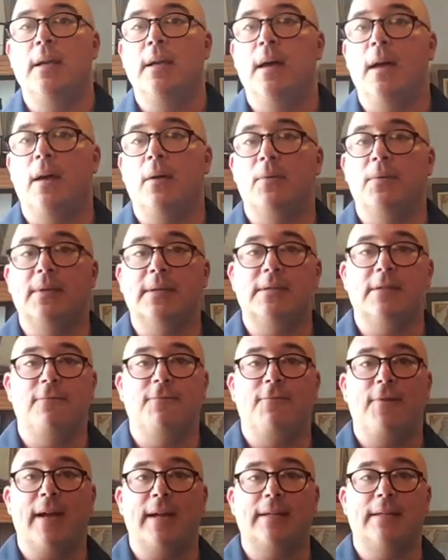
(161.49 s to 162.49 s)
We're
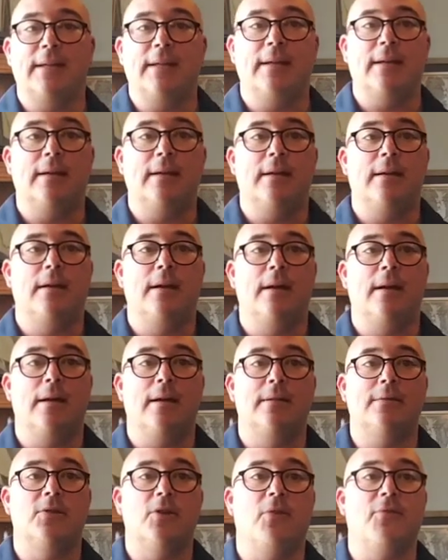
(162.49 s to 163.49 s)
disinfecting
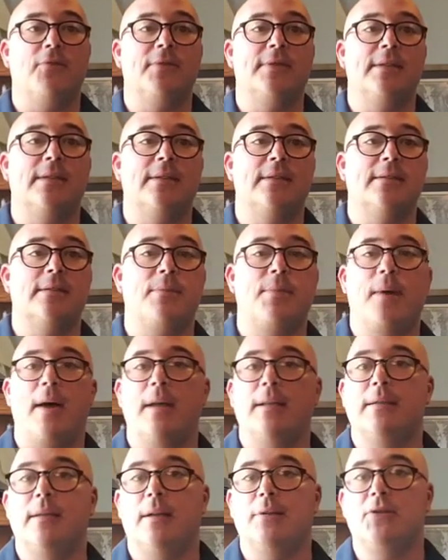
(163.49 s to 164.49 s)
surfaces
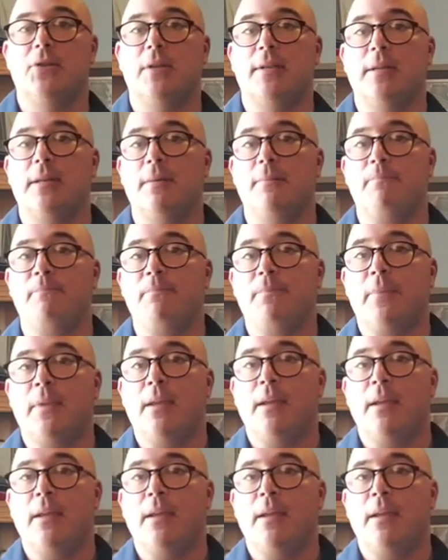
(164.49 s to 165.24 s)
upon touching them.